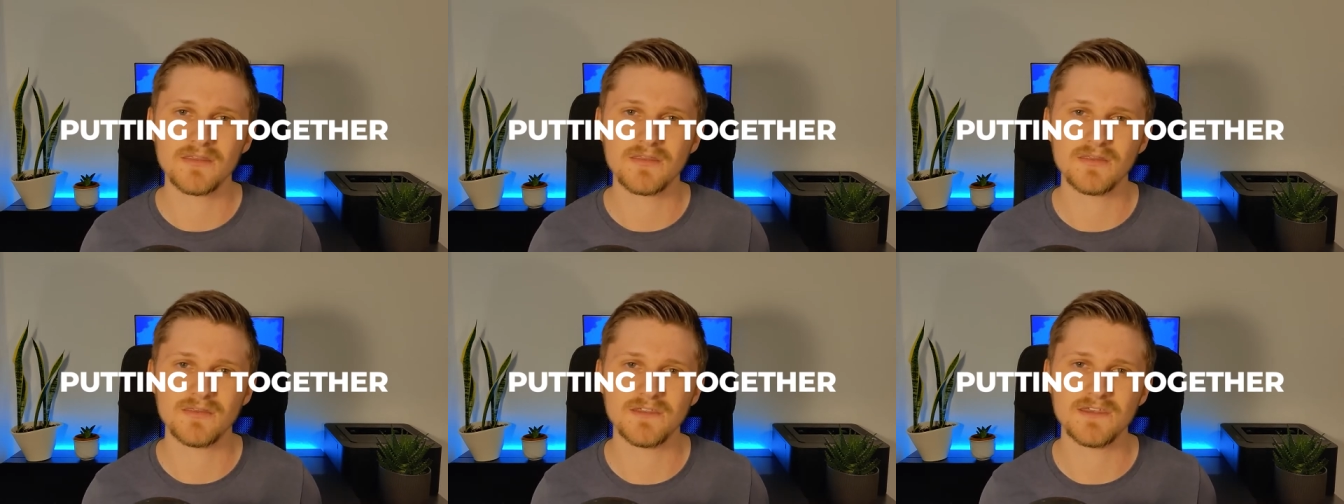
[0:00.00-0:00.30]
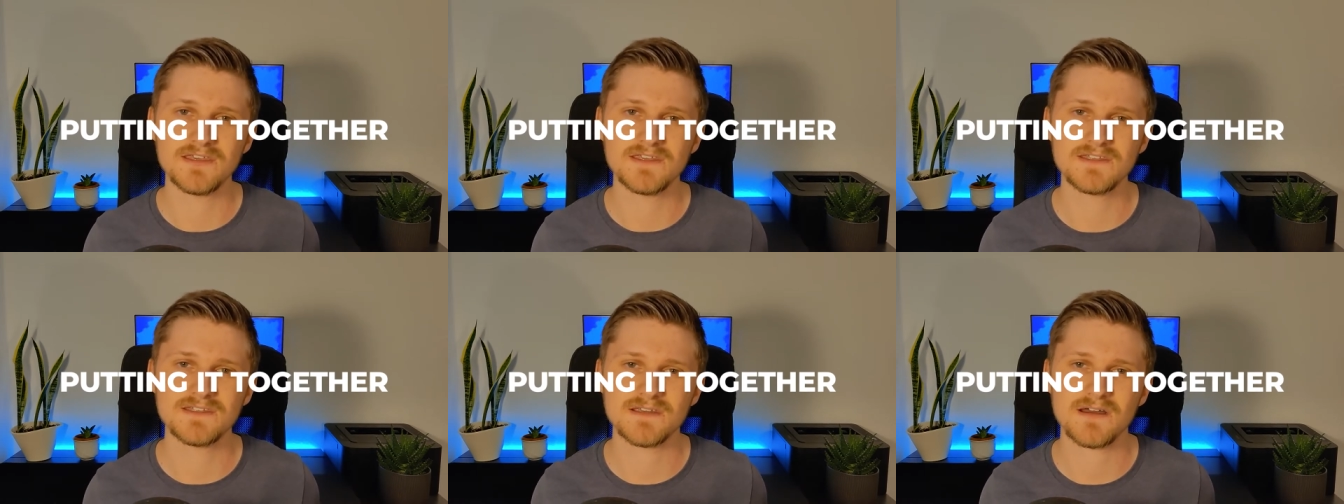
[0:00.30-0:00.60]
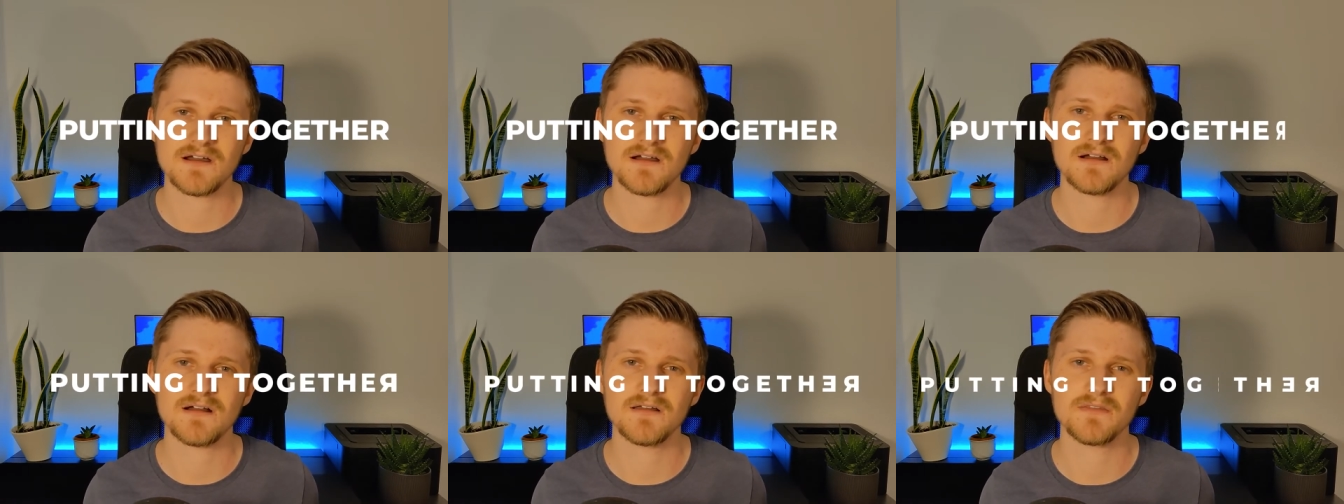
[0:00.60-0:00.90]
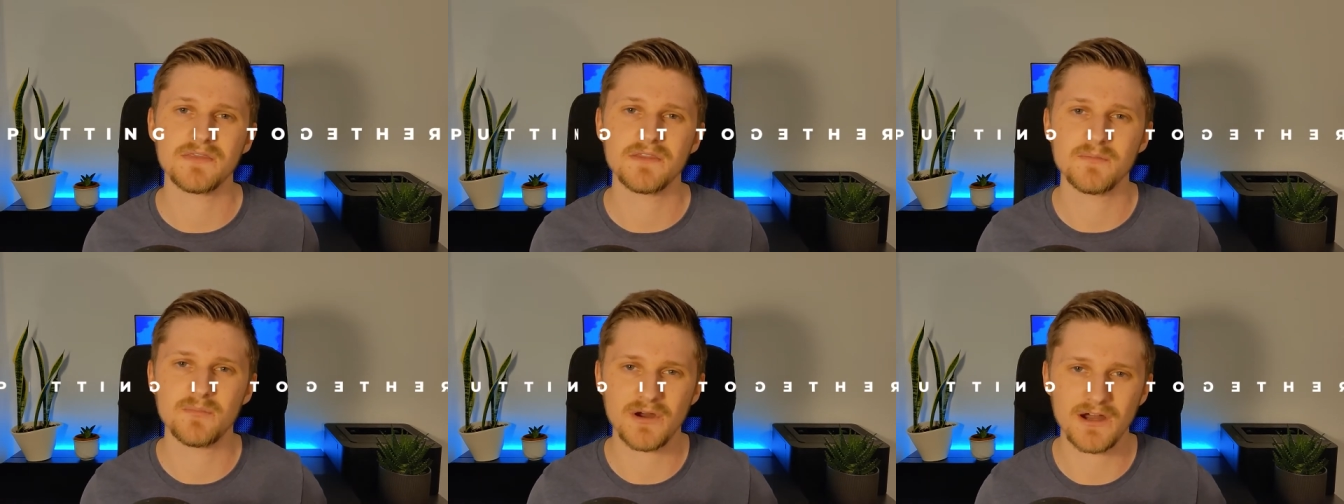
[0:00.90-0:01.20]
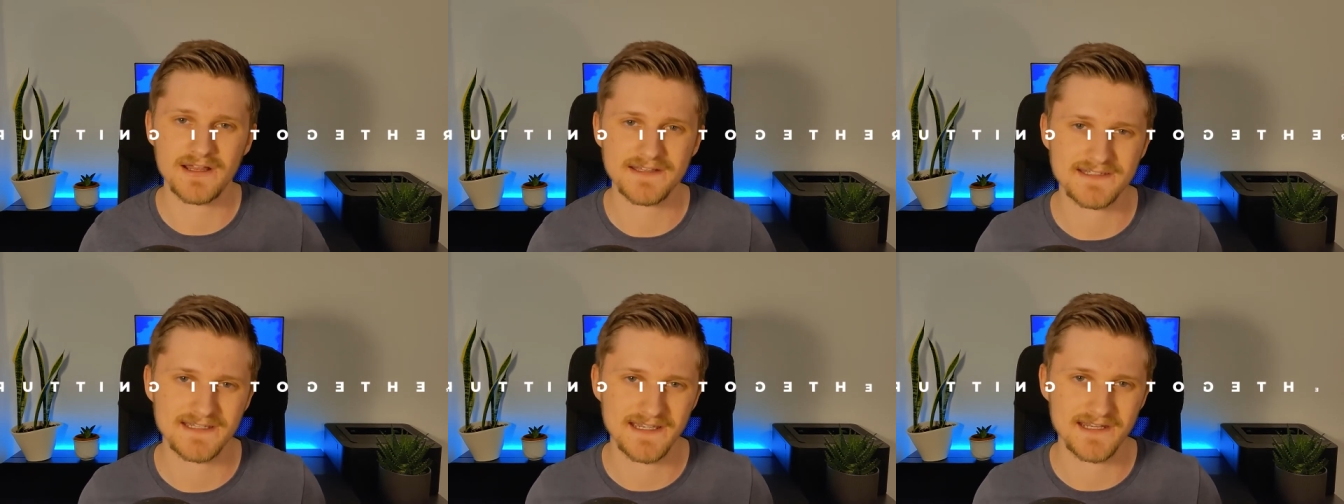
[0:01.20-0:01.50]
These are the
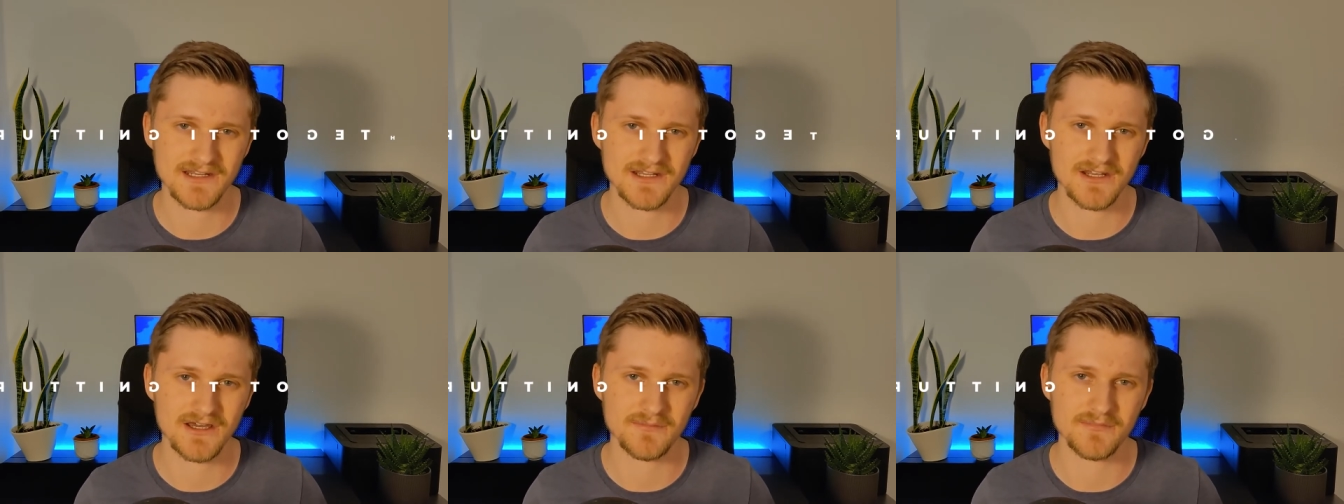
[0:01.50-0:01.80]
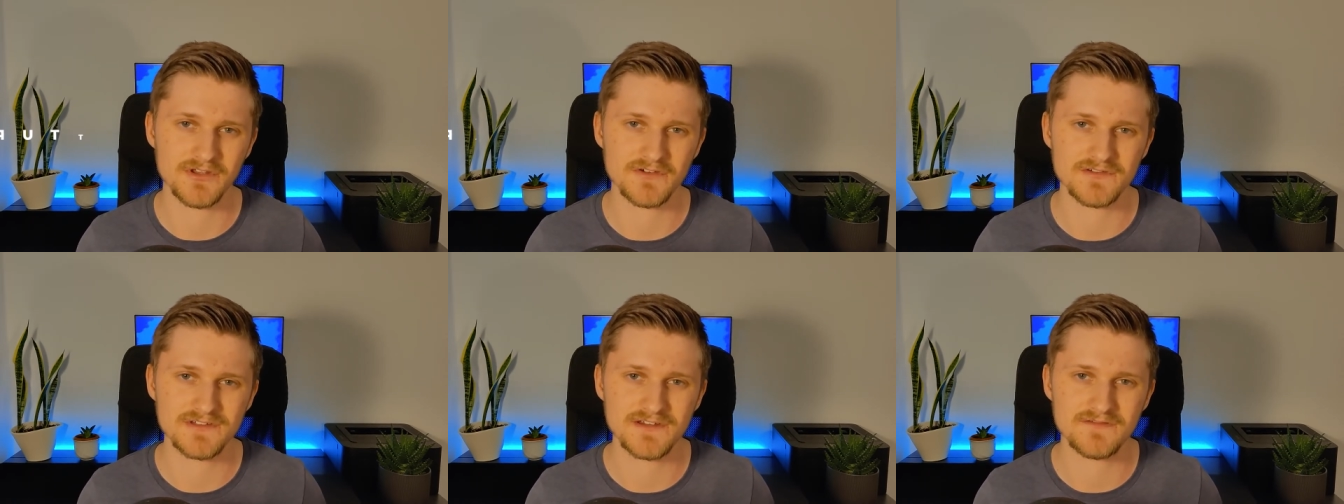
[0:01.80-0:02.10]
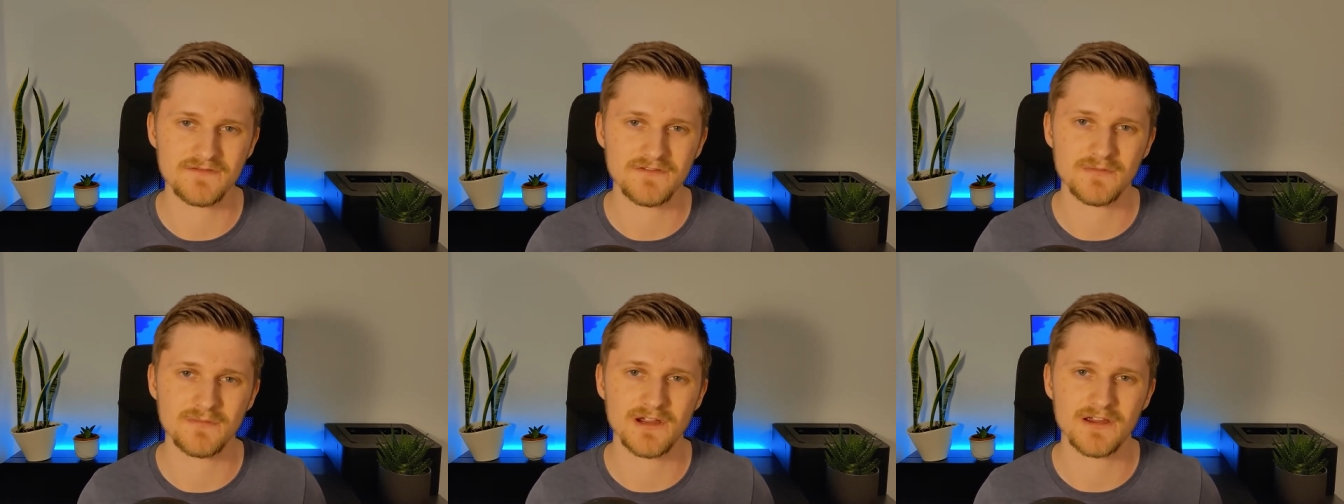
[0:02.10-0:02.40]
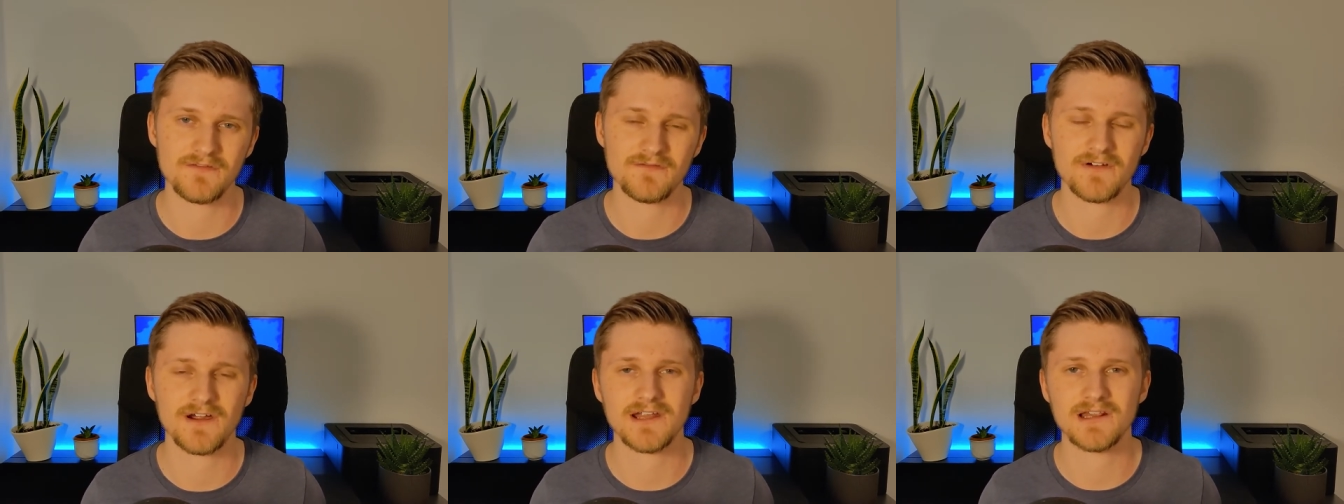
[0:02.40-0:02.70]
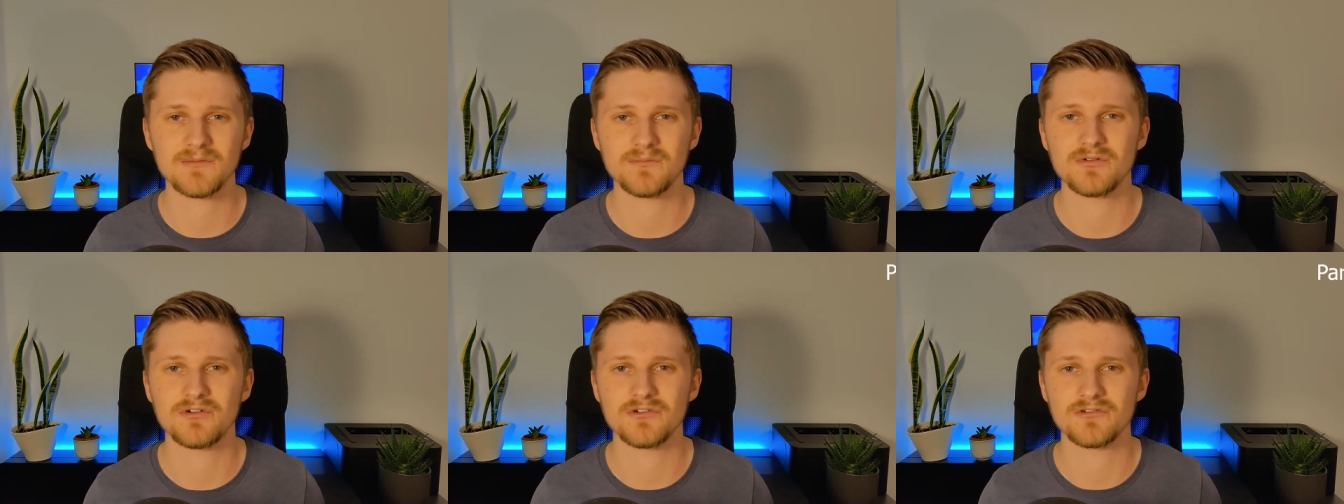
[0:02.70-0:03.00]
parts I ended up using for my
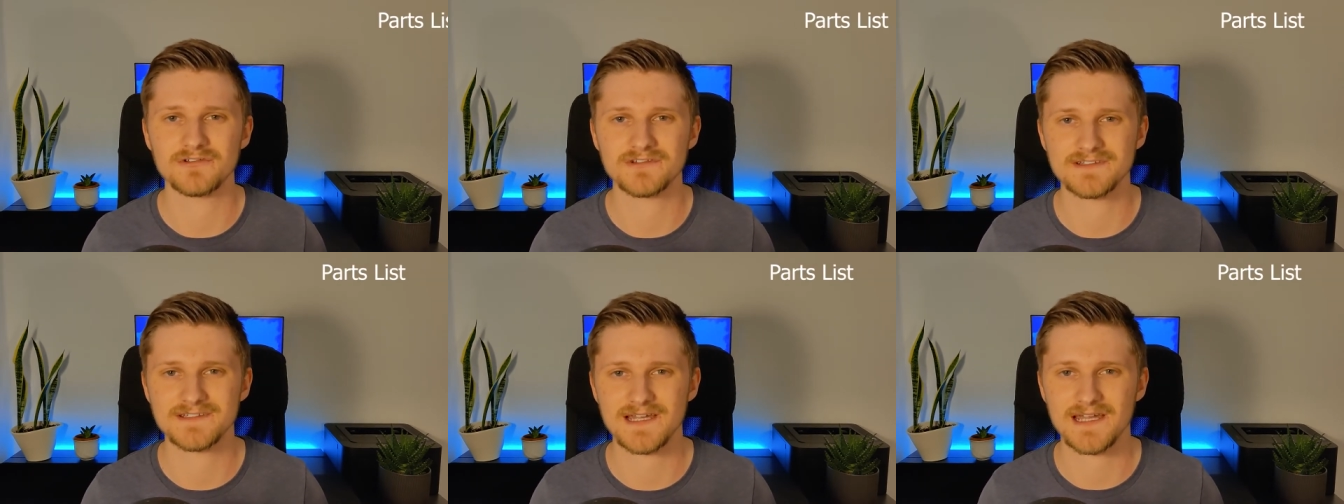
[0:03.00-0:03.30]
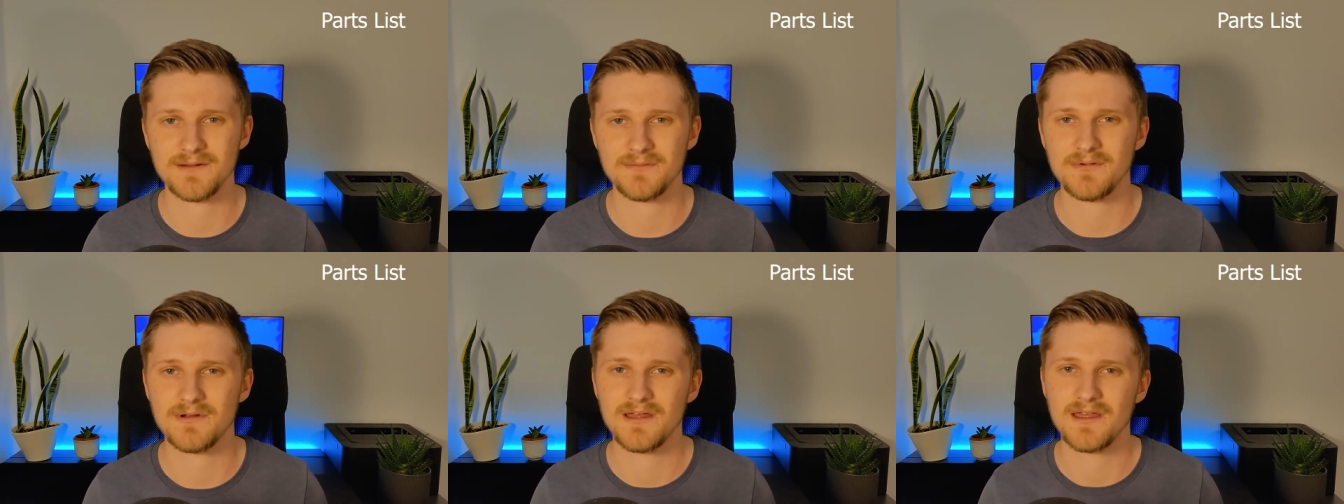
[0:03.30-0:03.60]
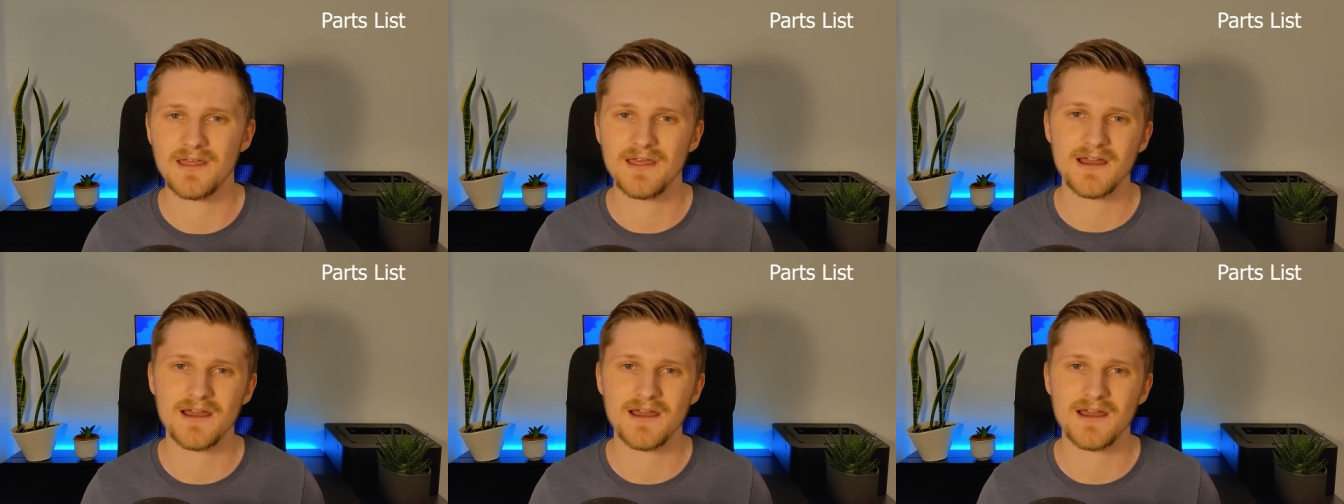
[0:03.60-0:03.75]
final prototype.